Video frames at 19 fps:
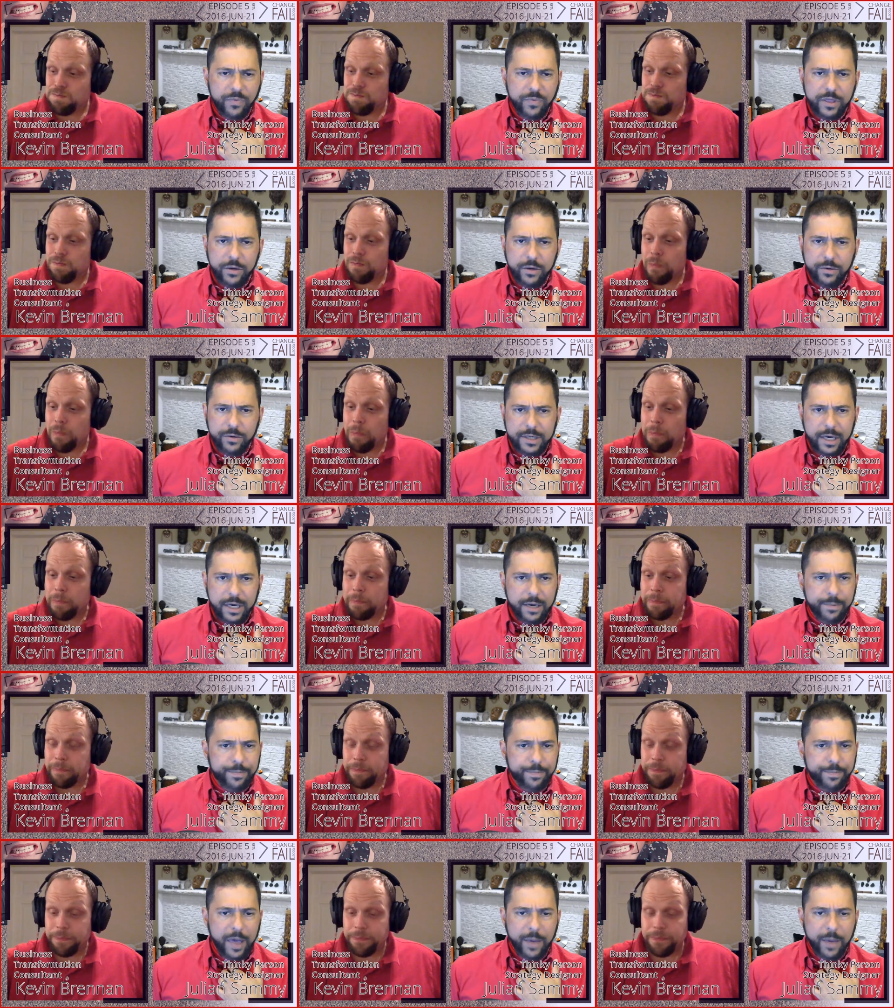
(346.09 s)
Speaker 1: There was
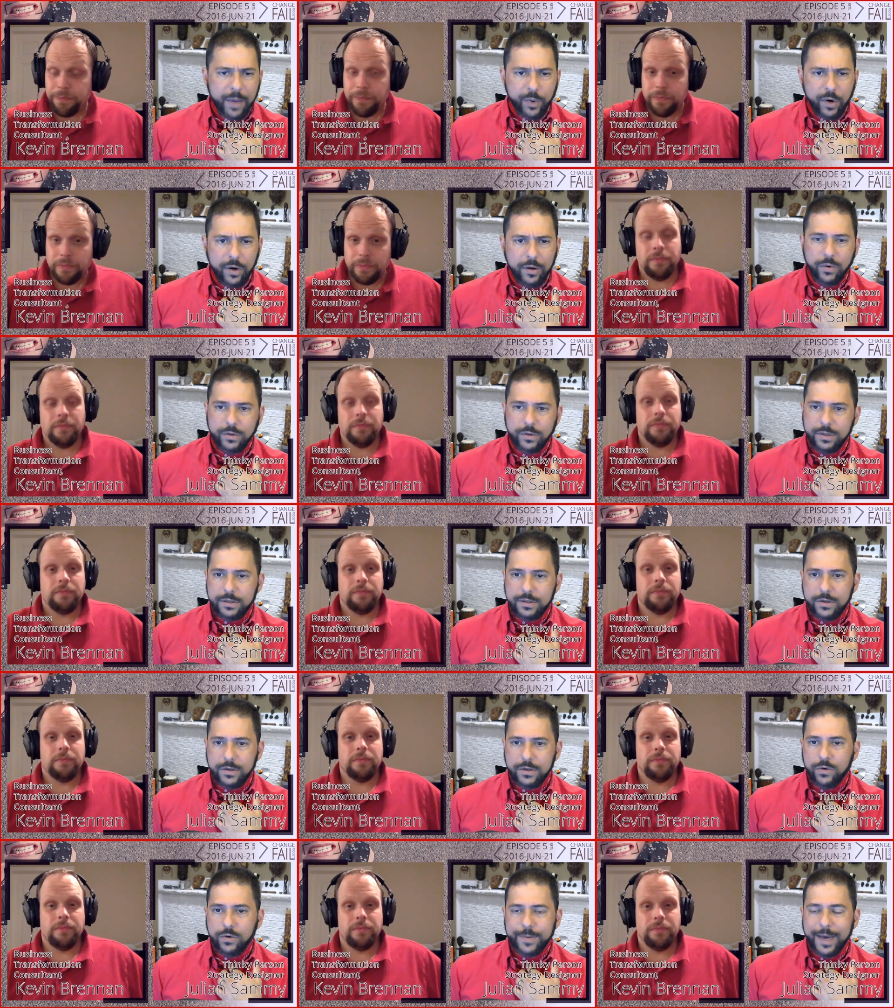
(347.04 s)
a paper, it
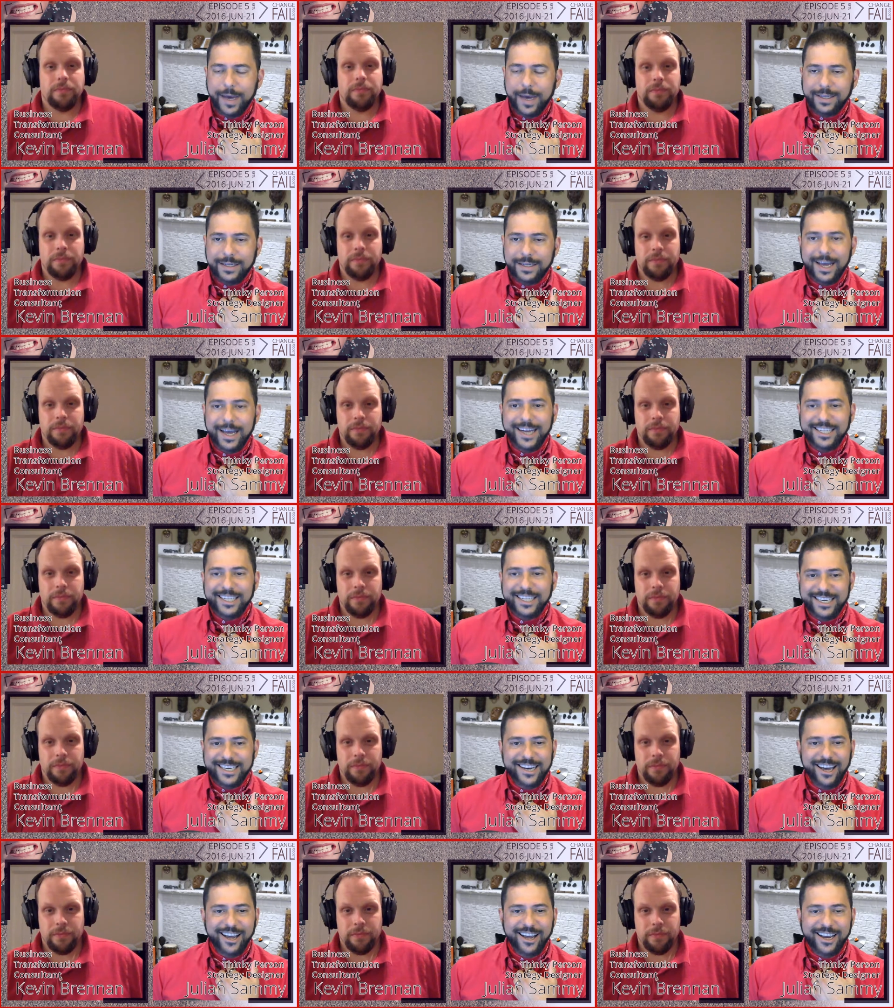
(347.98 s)
just goes back to
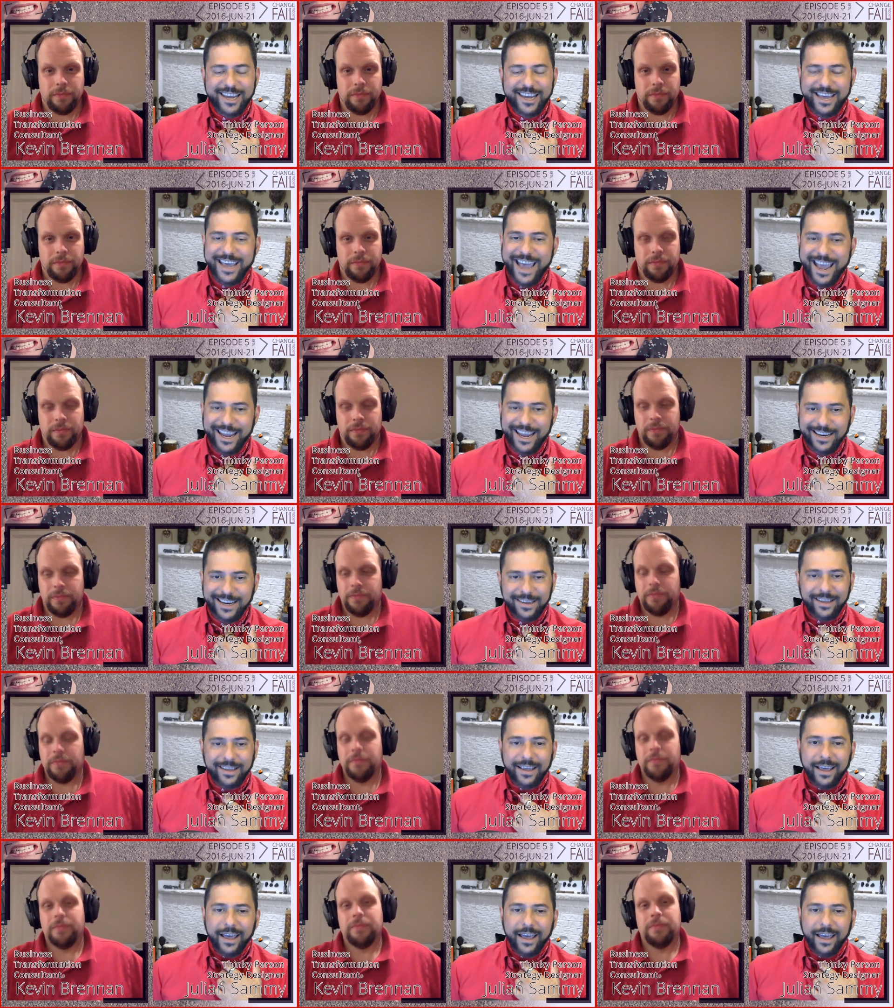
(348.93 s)
1998,
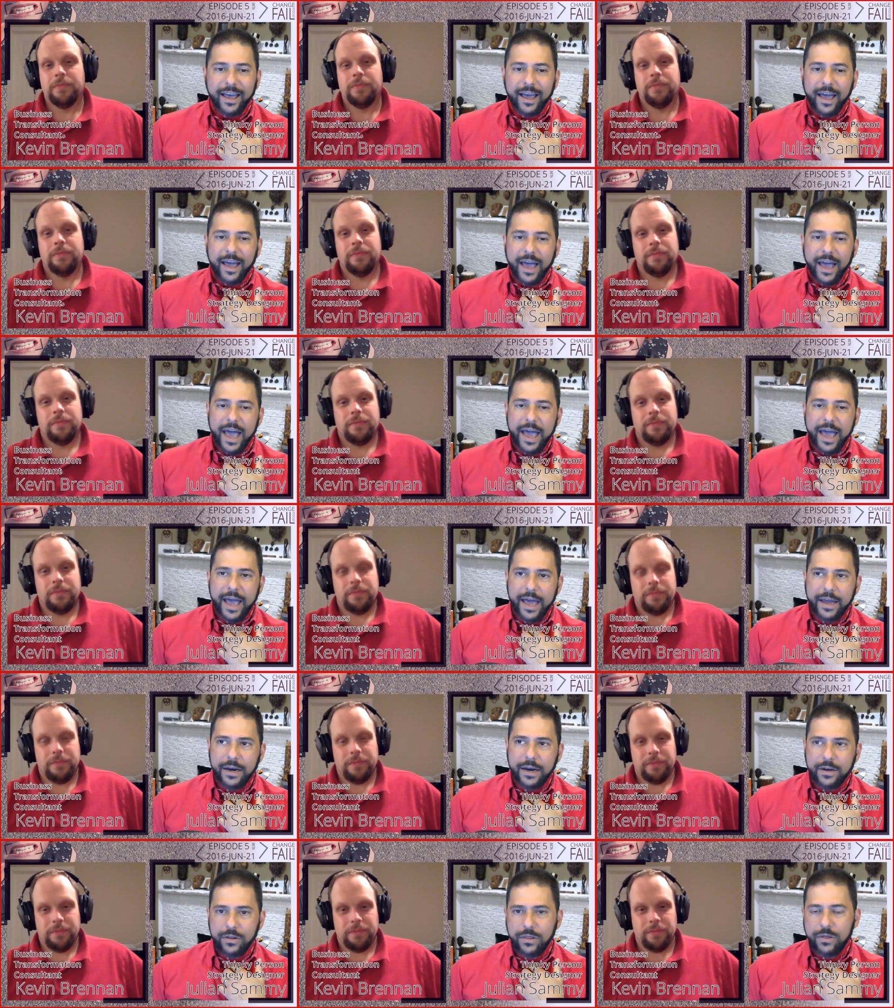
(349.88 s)

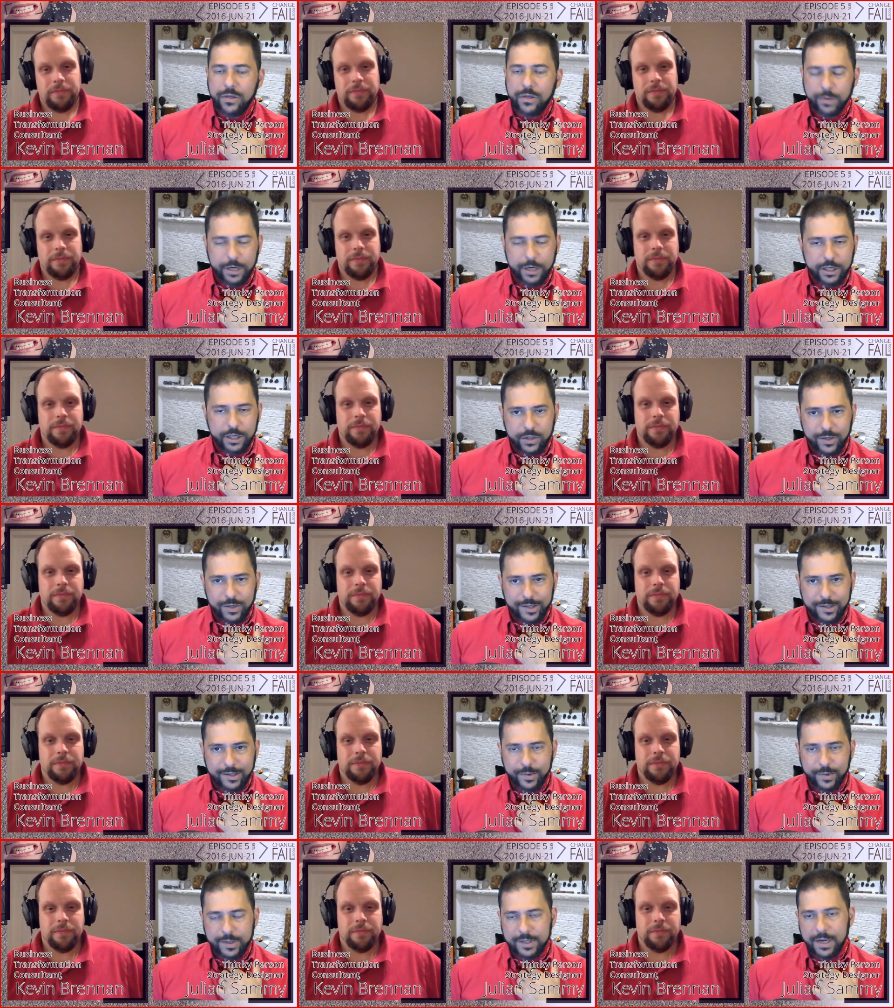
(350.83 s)
and the research
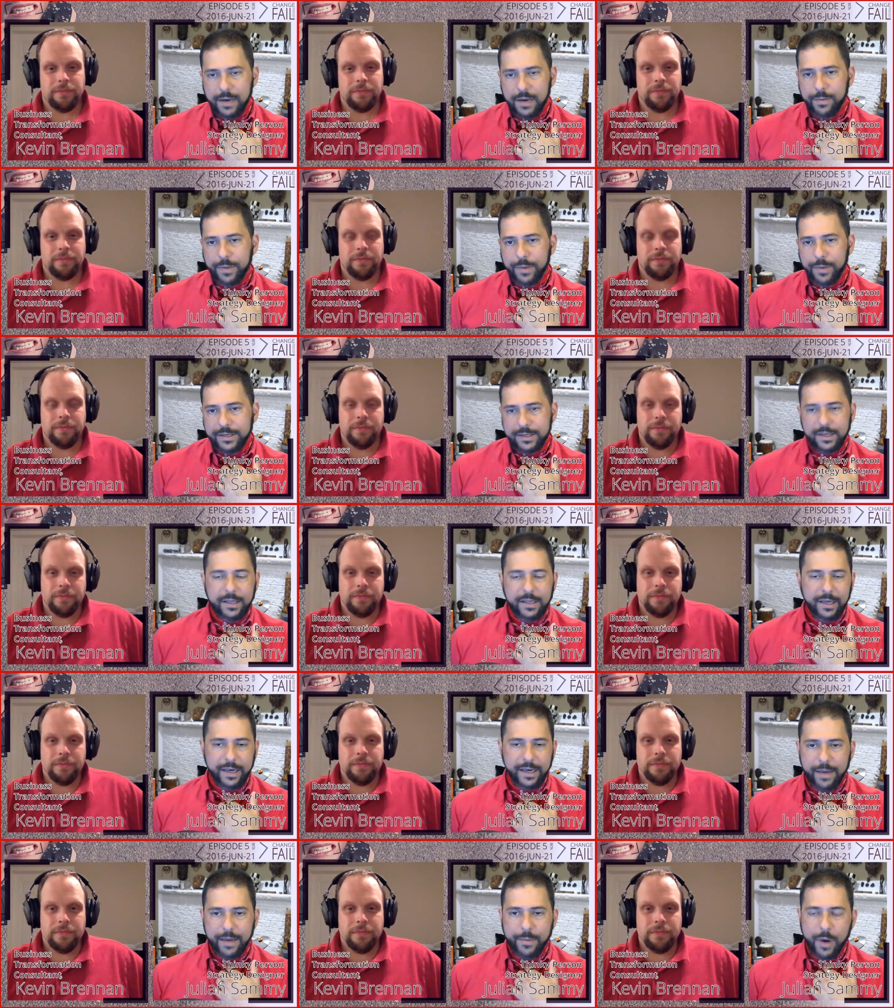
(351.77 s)
that was done basically
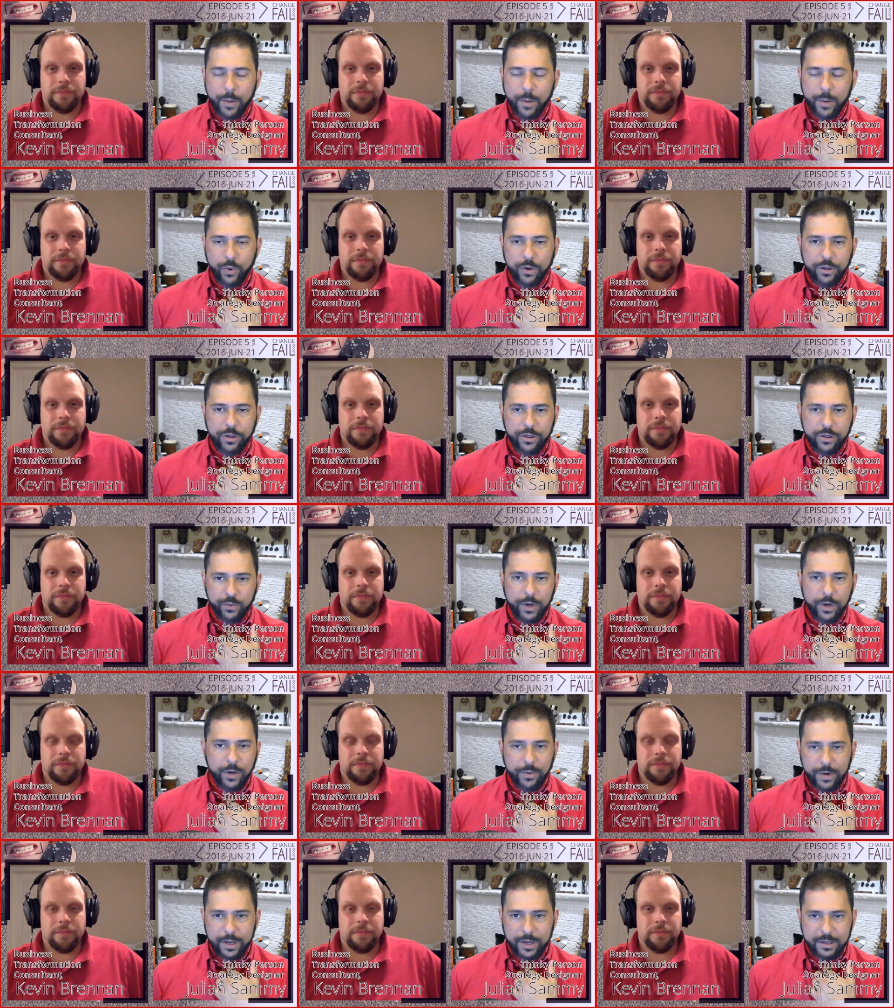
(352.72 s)
came up with
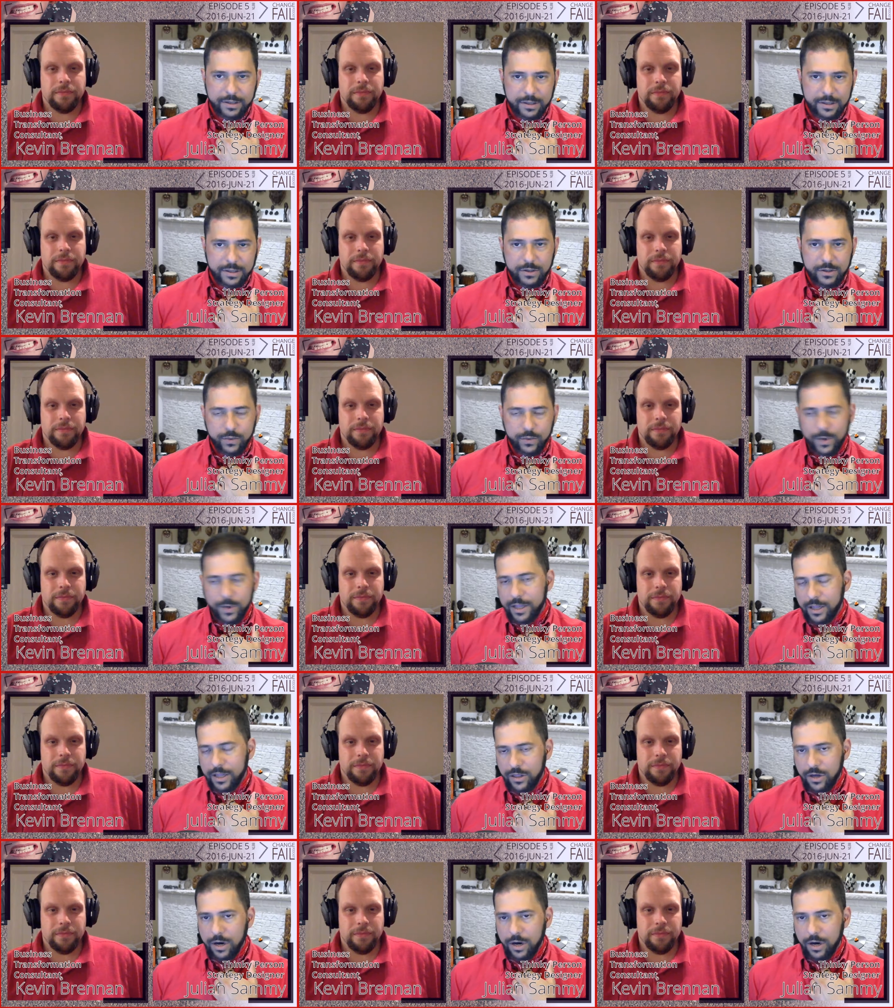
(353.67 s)
3 reasons why
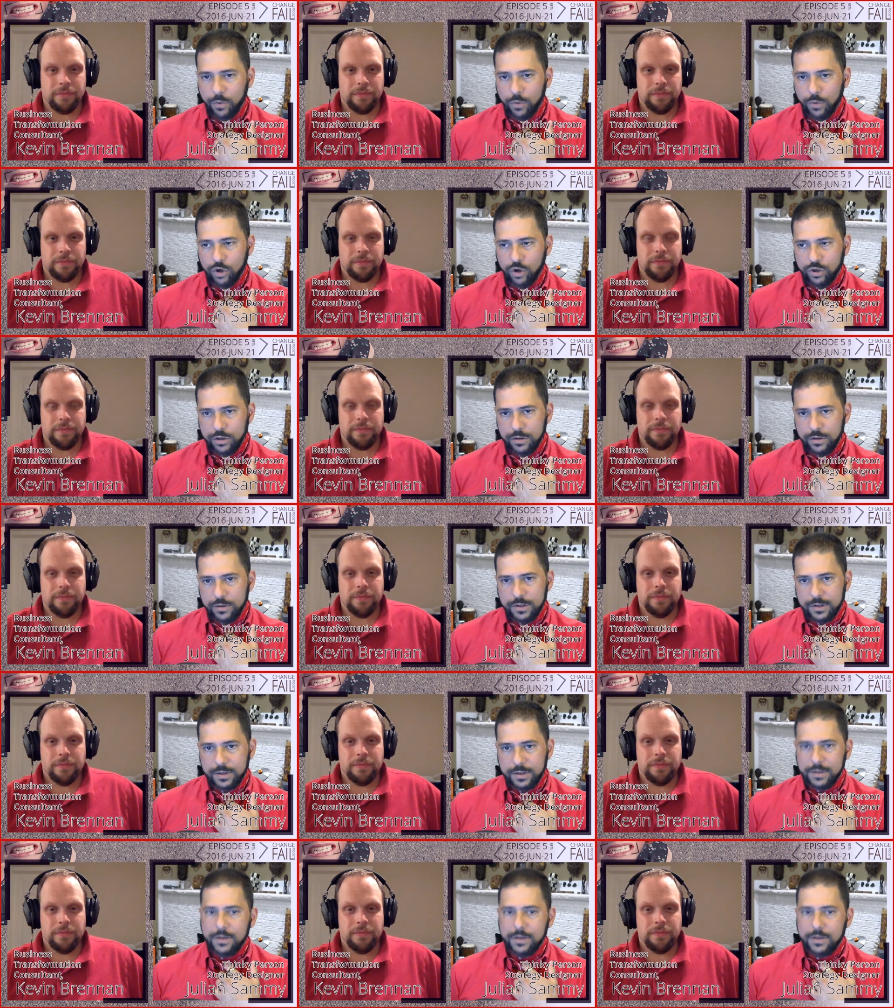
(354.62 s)
they thought mergers